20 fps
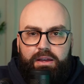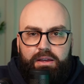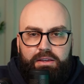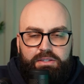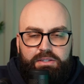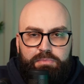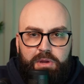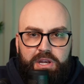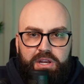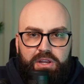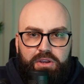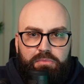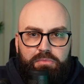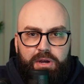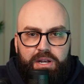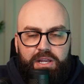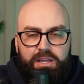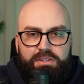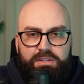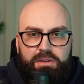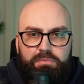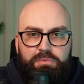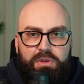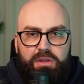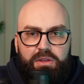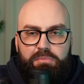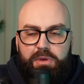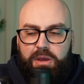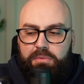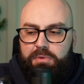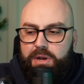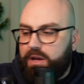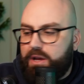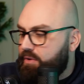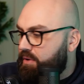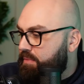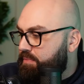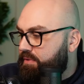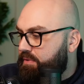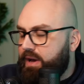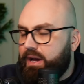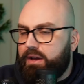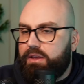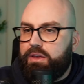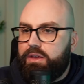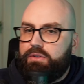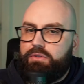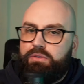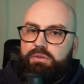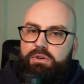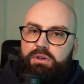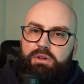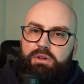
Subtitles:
spending your money on something that may or may not go up in value